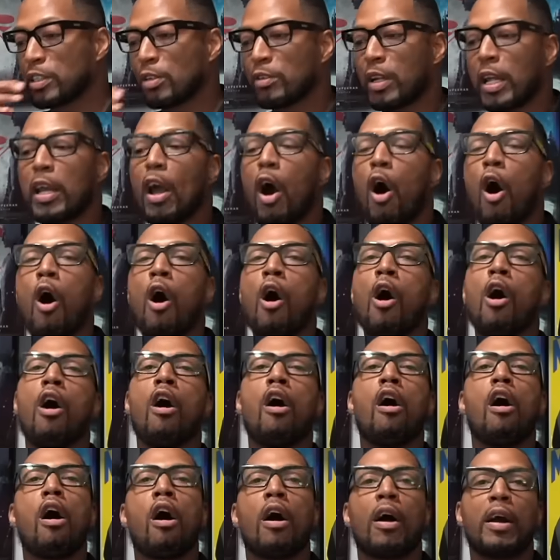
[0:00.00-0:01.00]
they
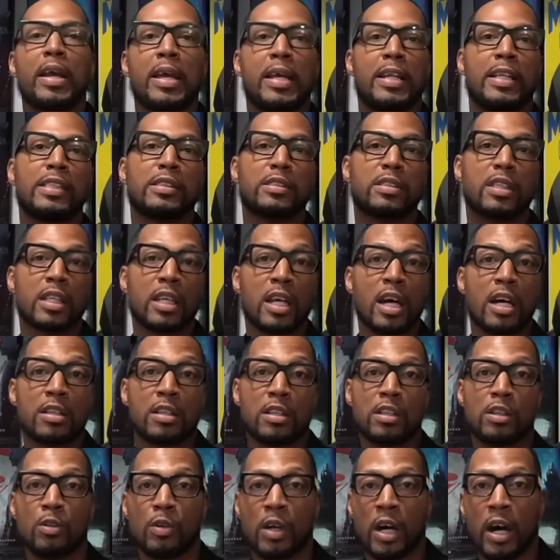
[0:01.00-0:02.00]
all are in it together,
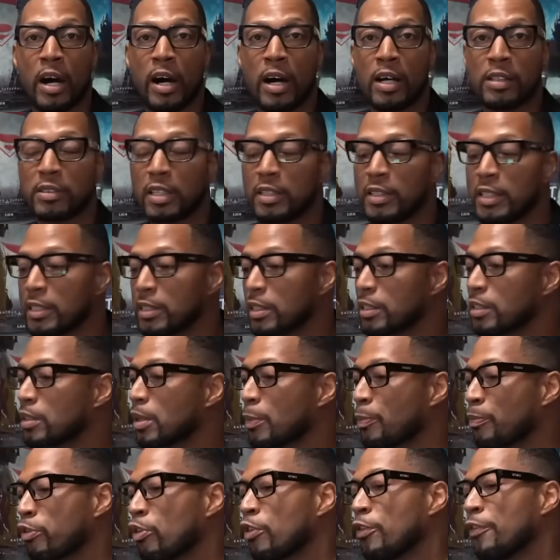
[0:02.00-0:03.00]
you guys, and this is the
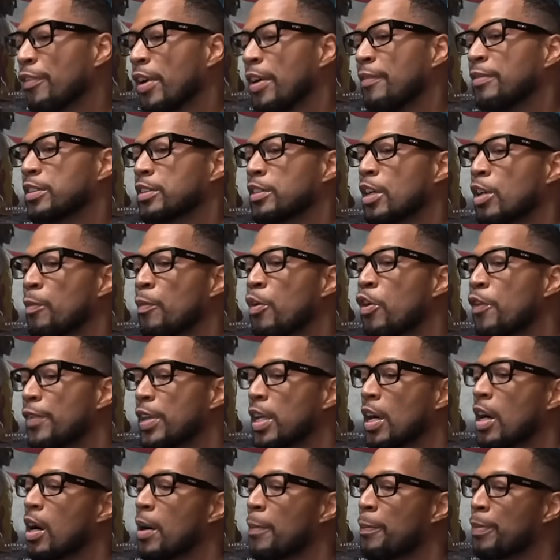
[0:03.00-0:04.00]
proof of it. So Movie
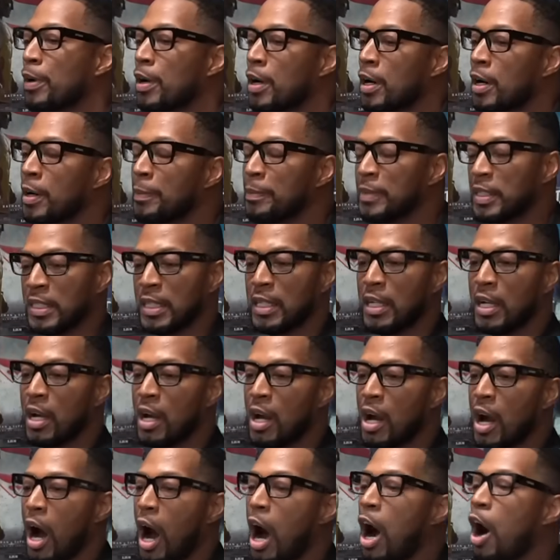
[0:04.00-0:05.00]
Hub,
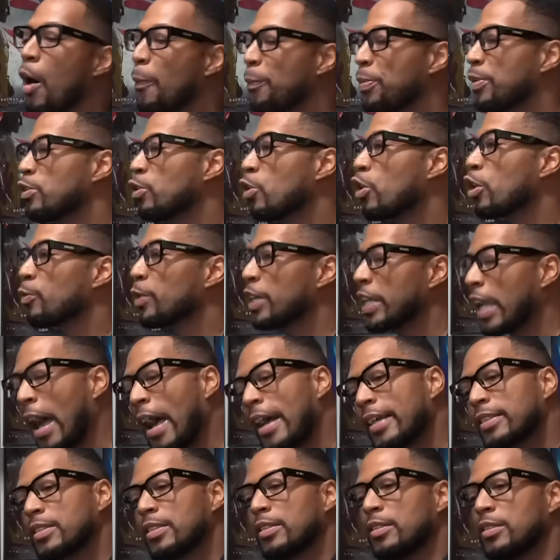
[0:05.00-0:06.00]
I hope you do a
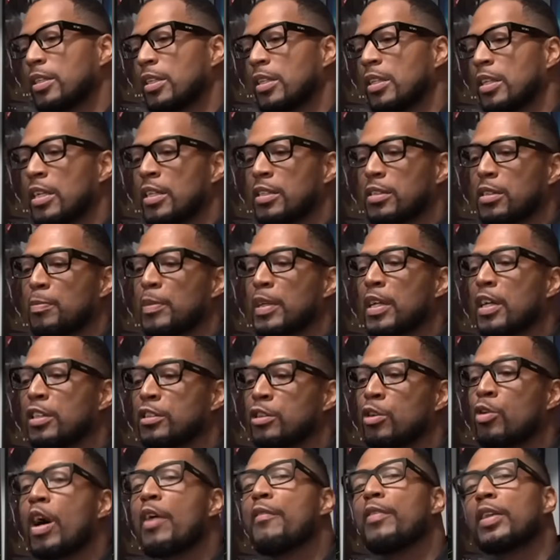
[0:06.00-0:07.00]
reaction to this because
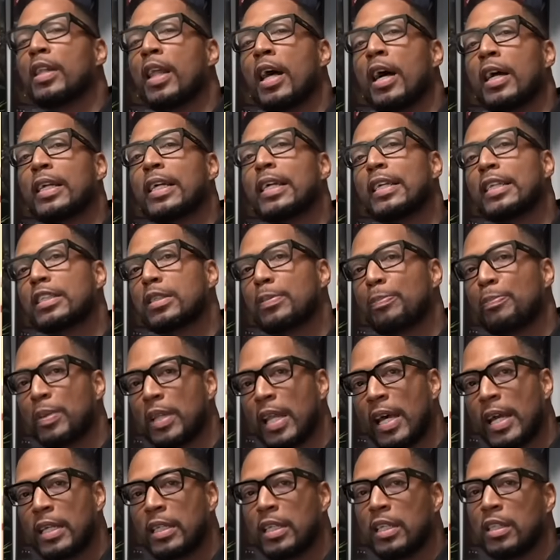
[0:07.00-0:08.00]
you have a lot of
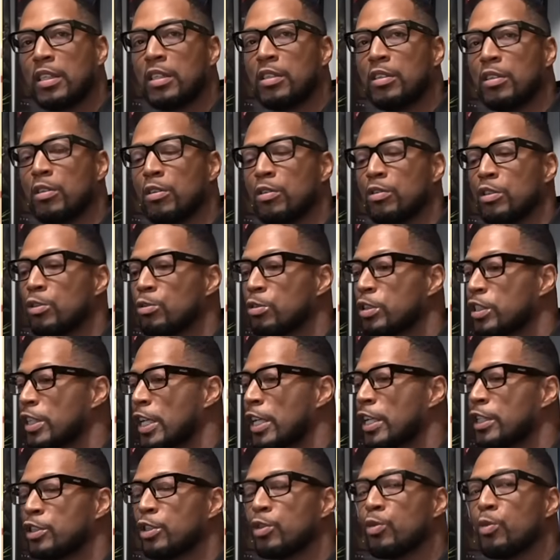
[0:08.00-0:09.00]
explaining to do. You
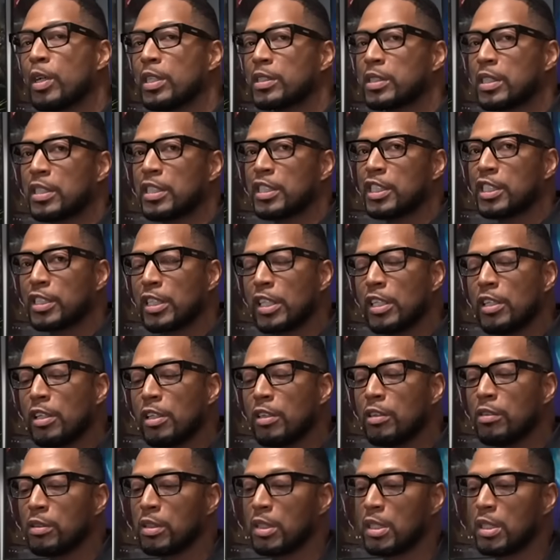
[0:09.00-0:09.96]
said you wasn't a shill,